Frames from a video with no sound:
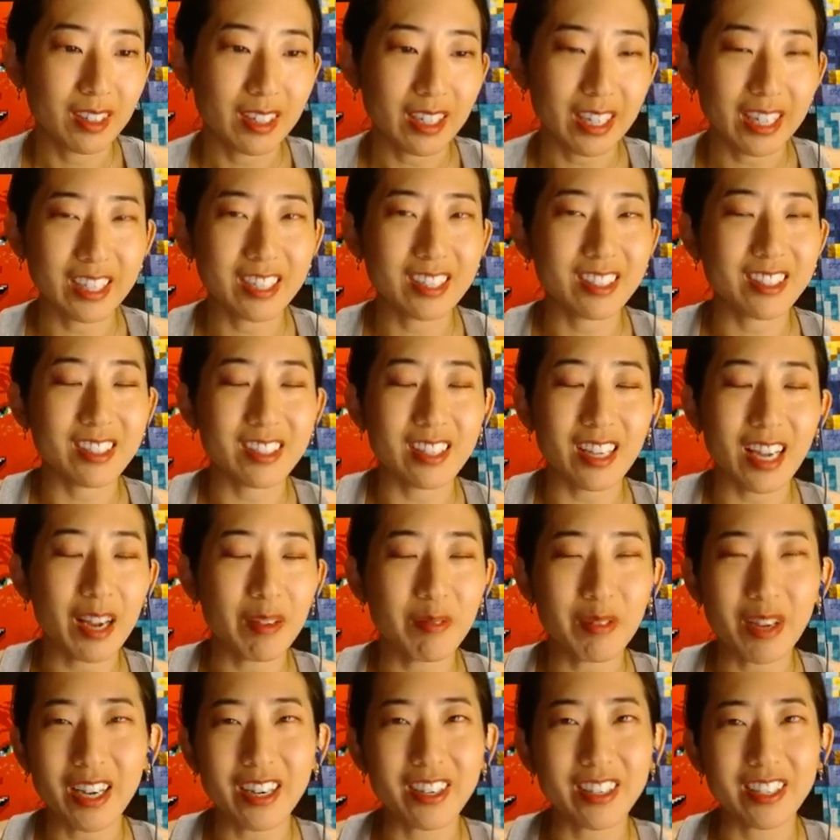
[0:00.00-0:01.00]
I'm
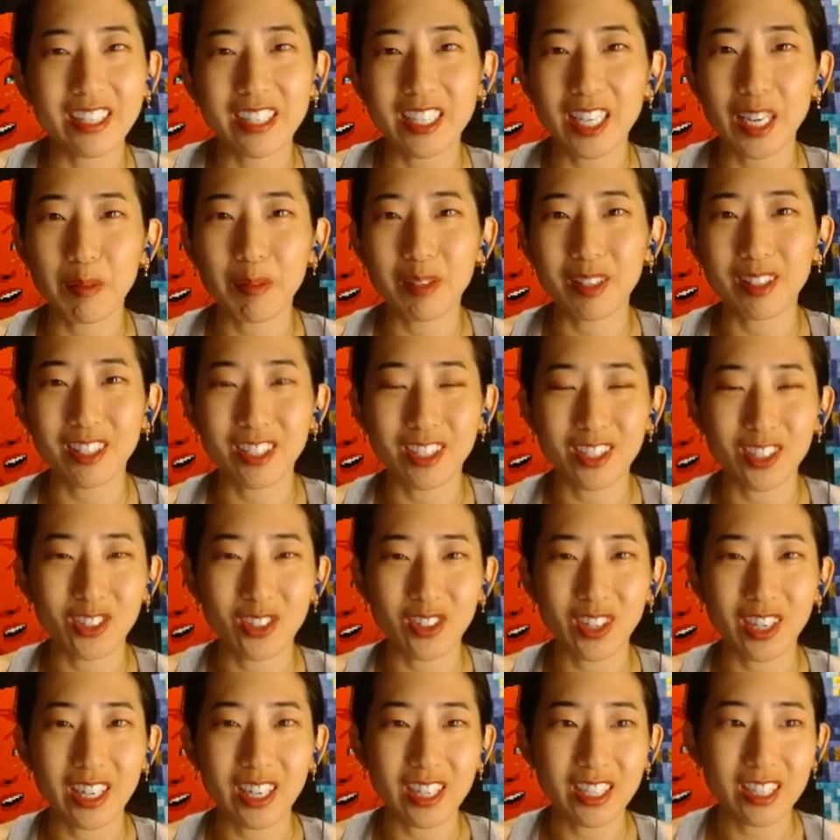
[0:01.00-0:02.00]
not good at naming things, you
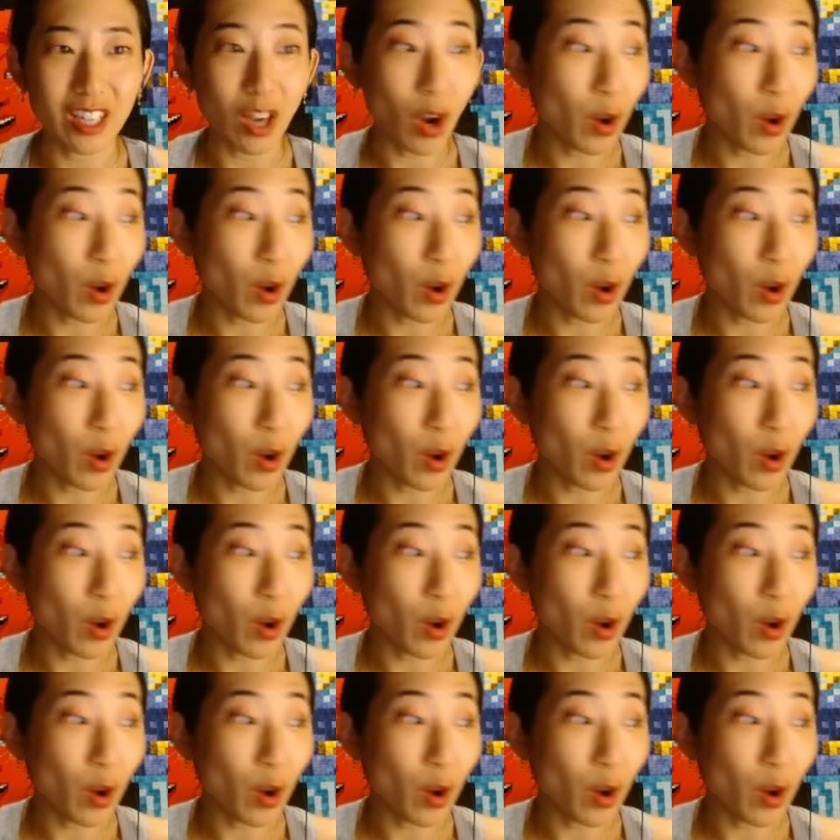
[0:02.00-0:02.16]
guys.